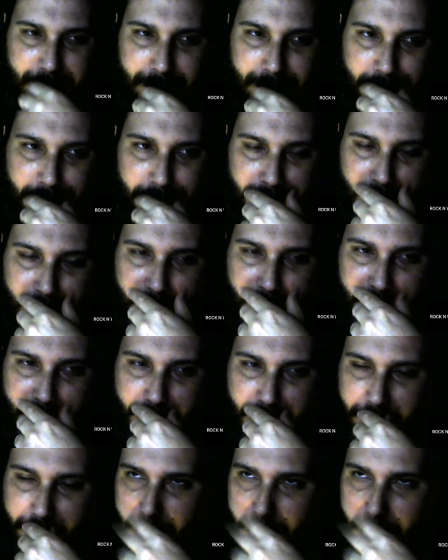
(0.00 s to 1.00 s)
and ready
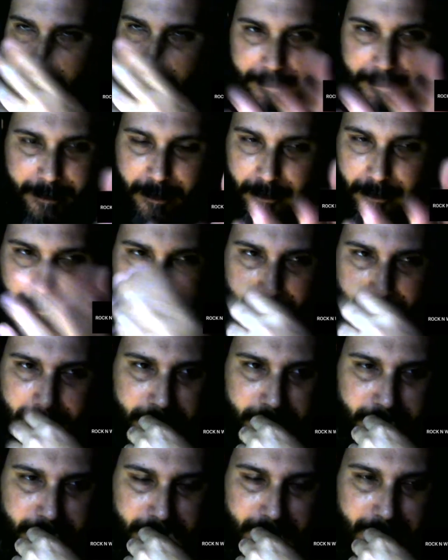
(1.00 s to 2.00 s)
to go. Maybe I'll look
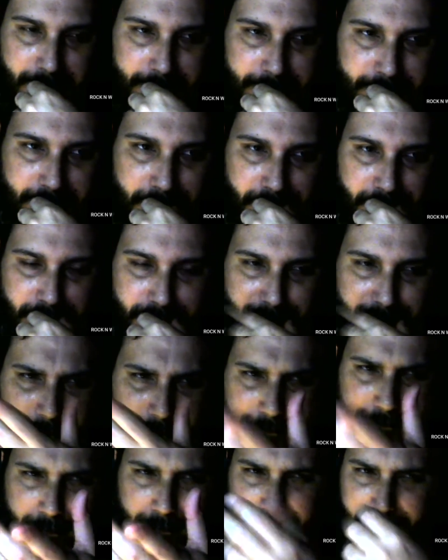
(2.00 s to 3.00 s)
into that you're saying. I
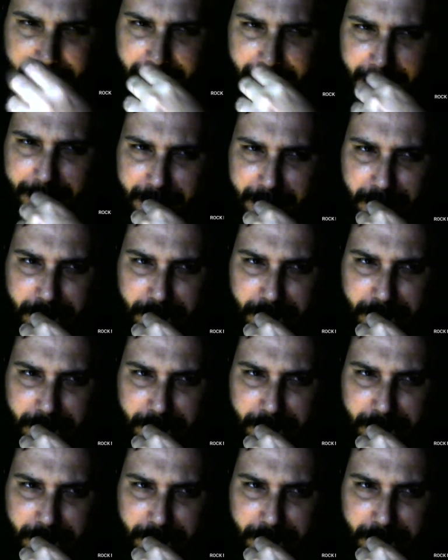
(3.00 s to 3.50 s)
forget the name that you